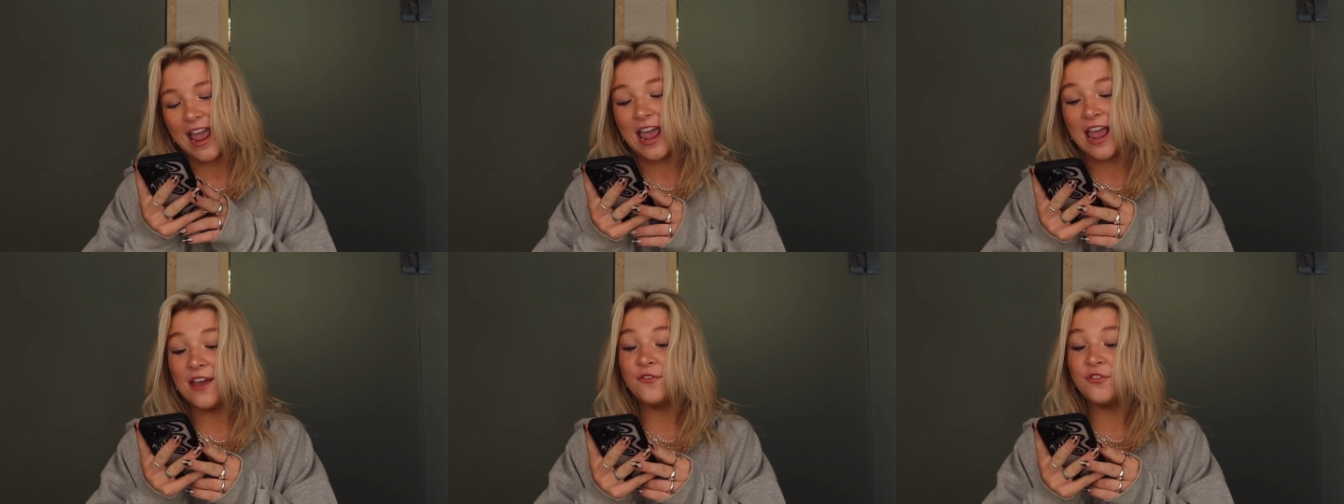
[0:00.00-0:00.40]

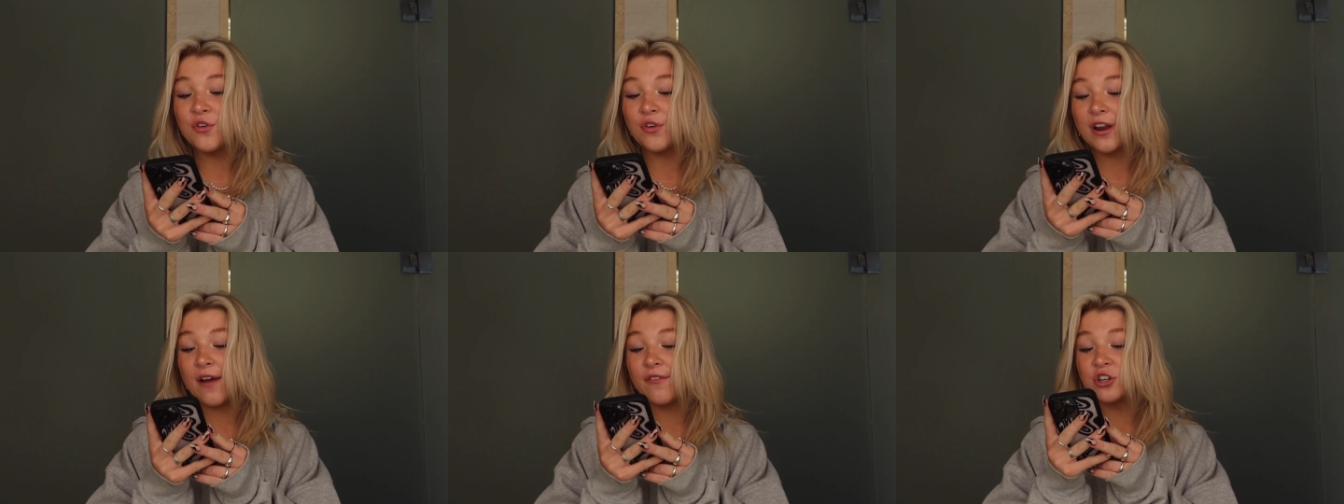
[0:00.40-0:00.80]
if you
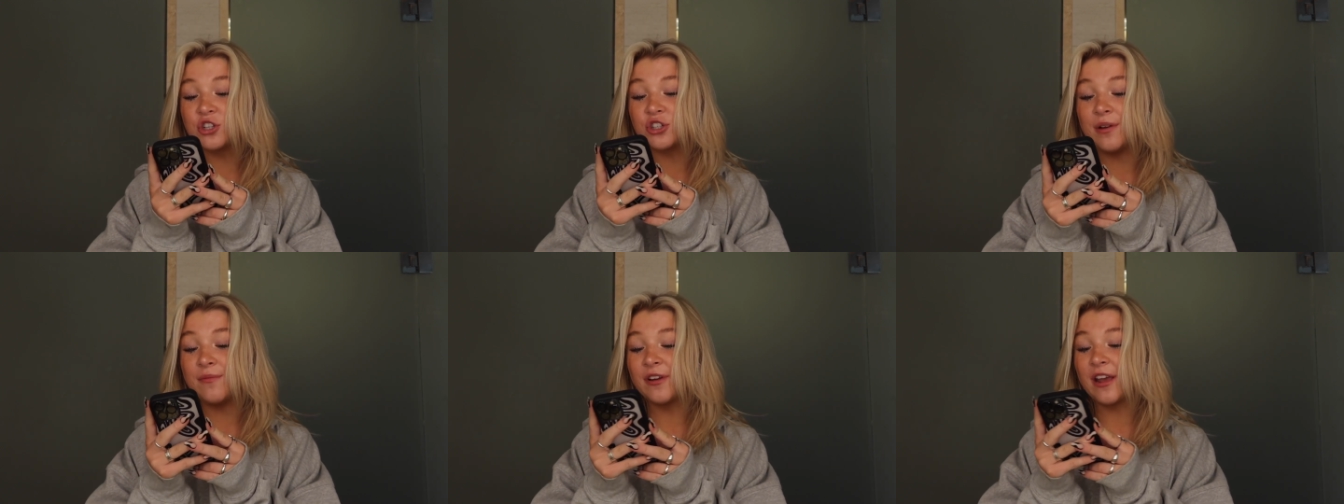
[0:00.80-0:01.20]
could have your
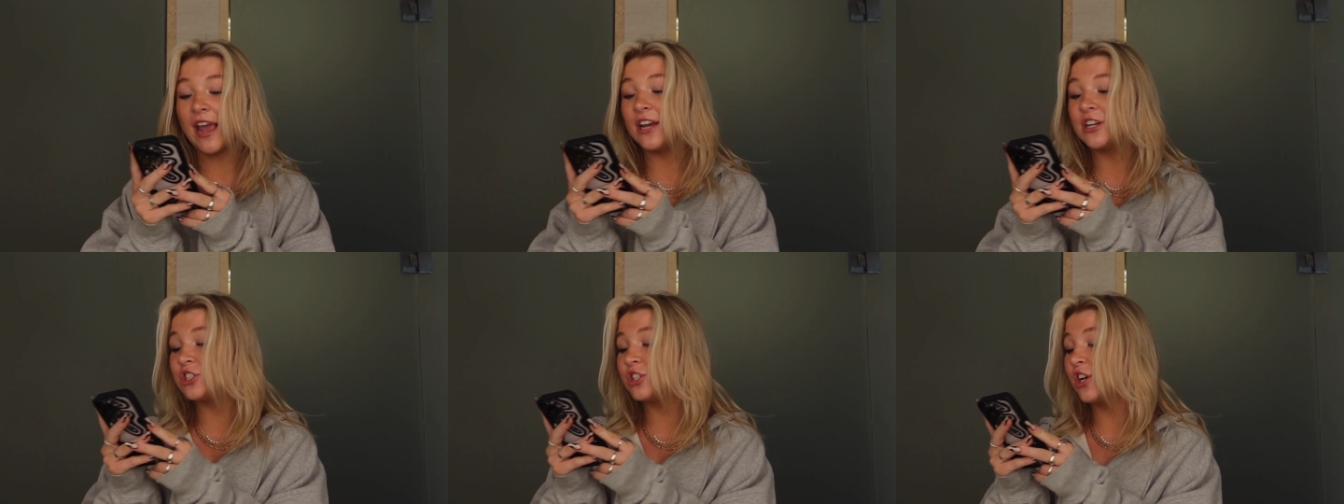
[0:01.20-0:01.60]
dream
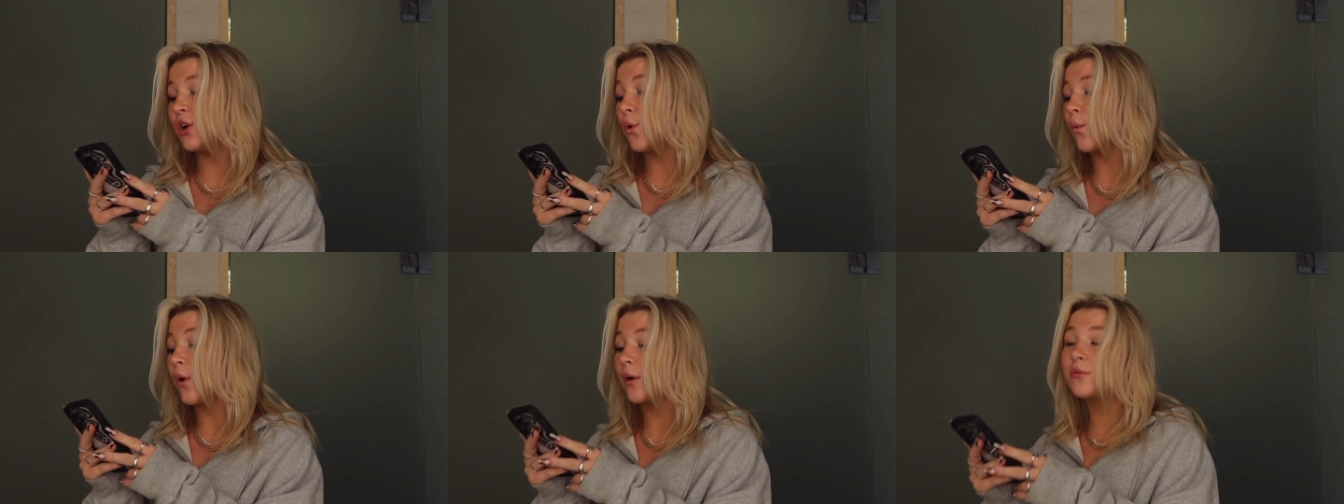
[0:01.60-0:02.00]
vacation,
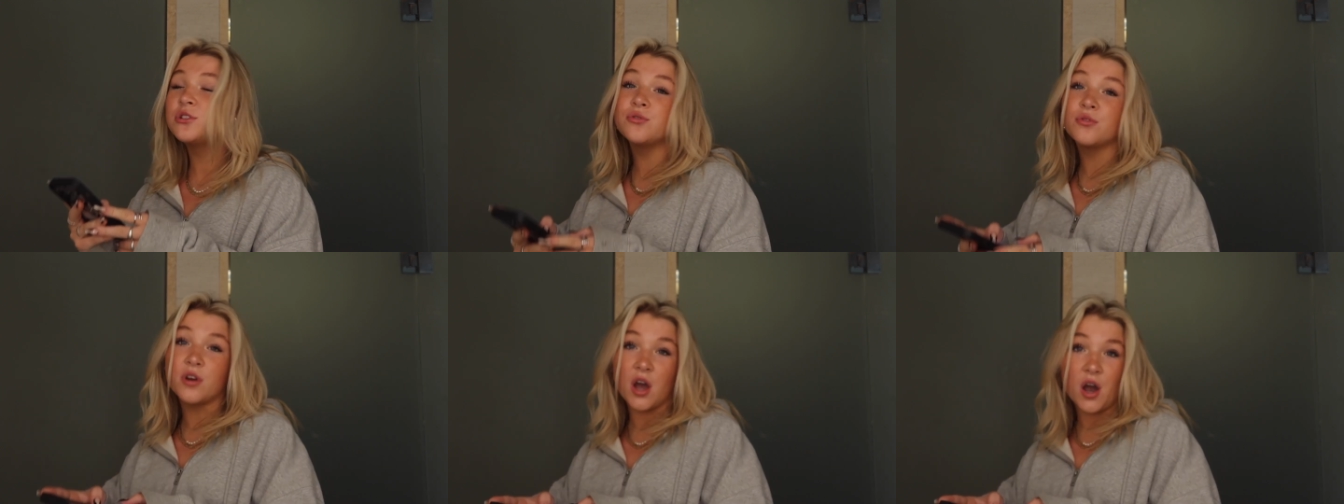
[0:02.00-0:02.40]
where would
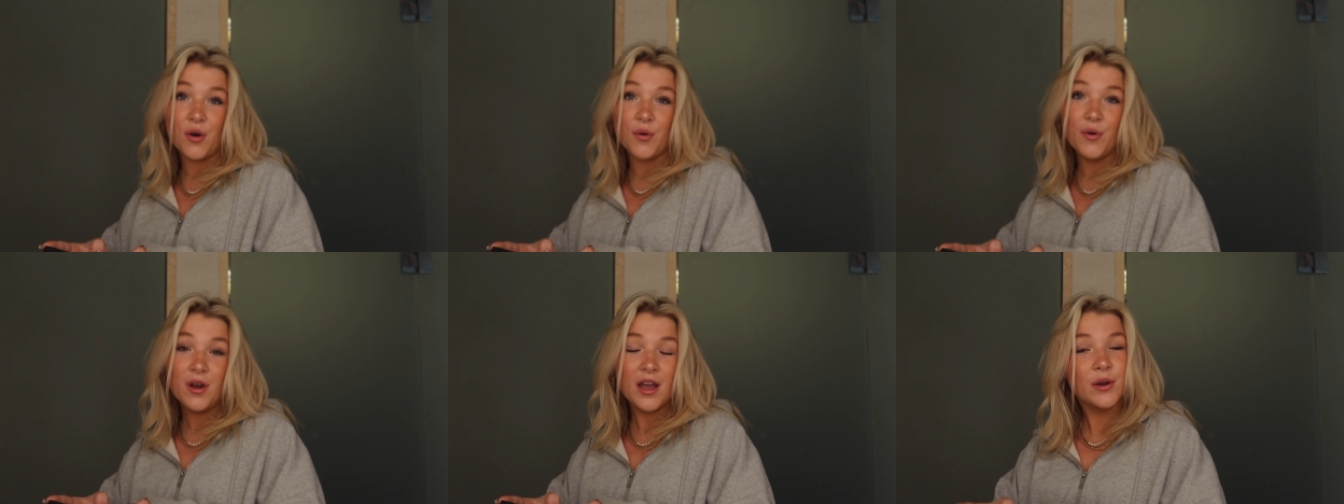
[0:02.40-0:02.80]
you
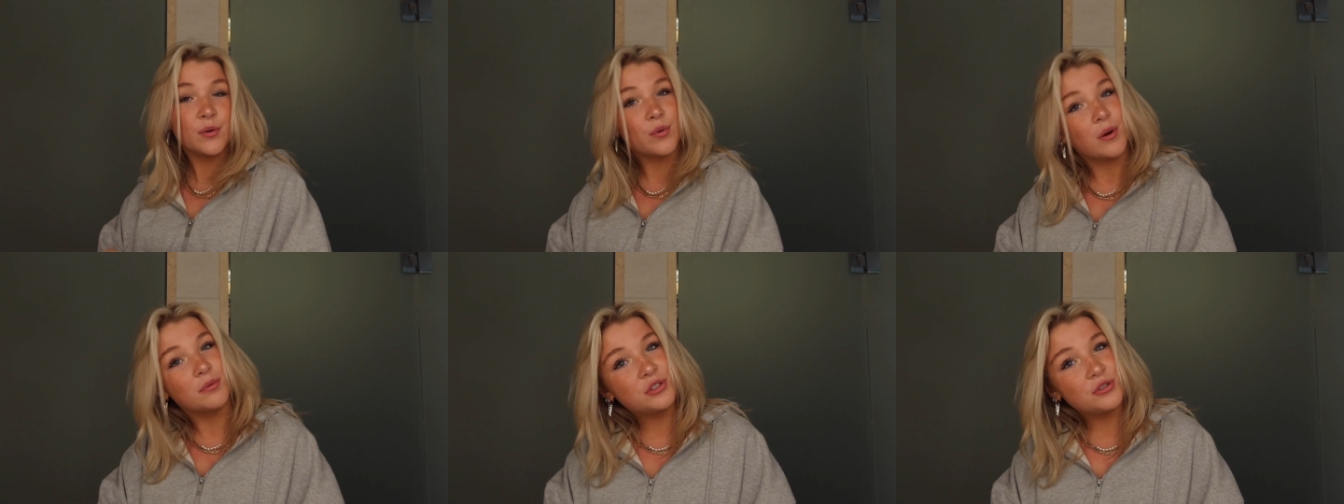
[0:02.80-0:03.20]
go and
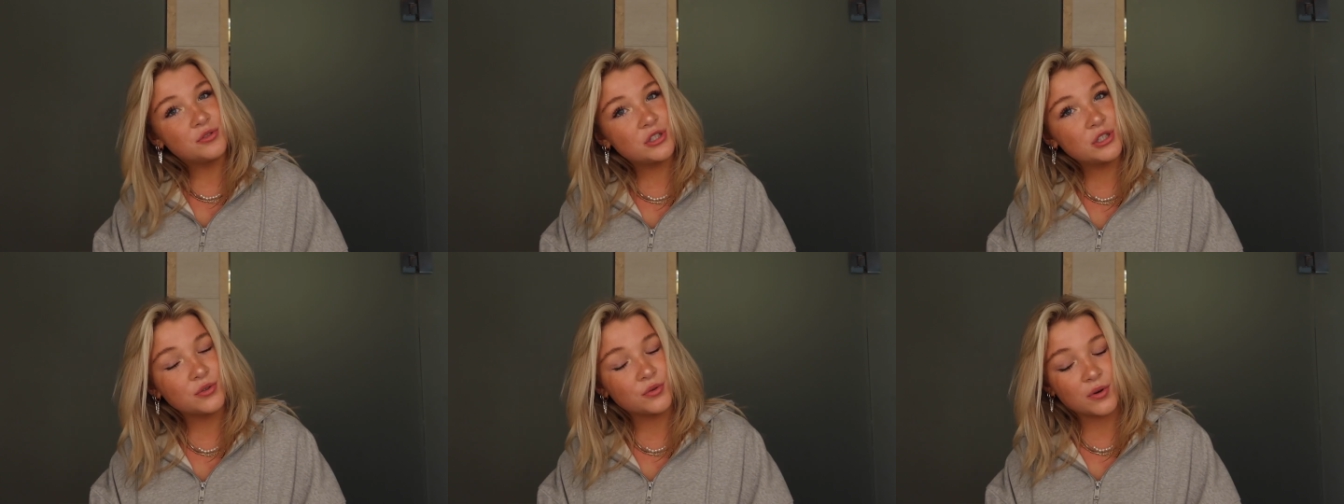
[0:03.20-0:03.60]
what would you
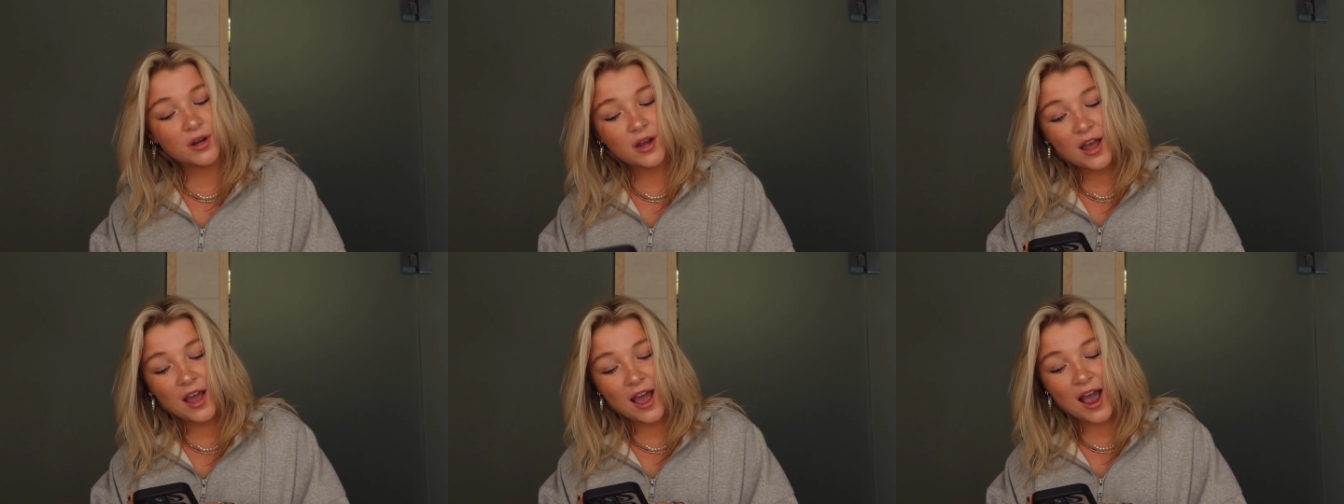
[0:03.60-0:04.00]
do?